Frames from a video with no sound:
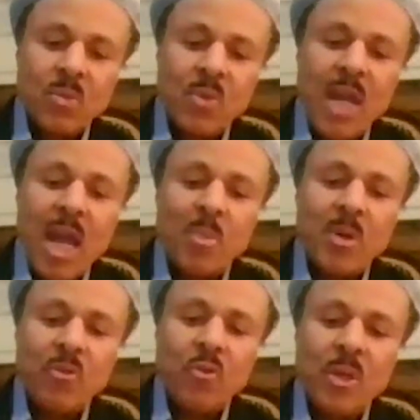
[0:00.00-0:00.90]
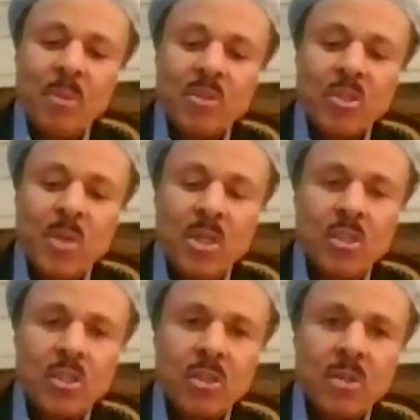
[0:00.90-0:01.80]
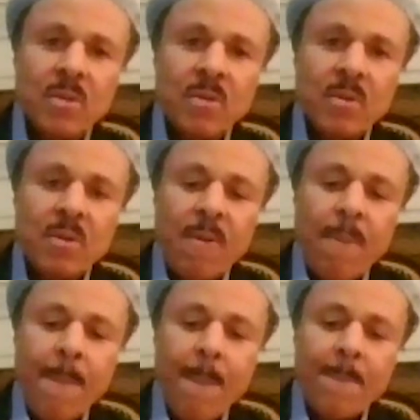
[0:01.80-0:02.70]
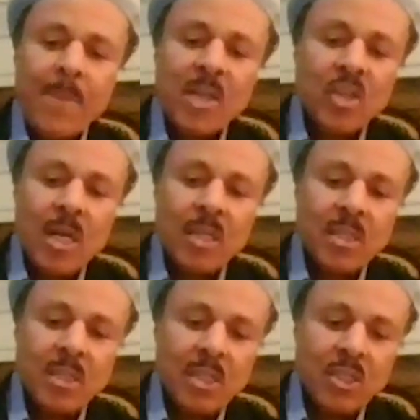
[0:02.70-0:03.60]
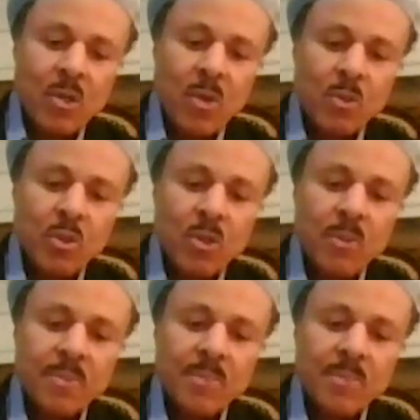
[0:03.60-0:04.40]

What happened to freedom of speech? Much less disclosure.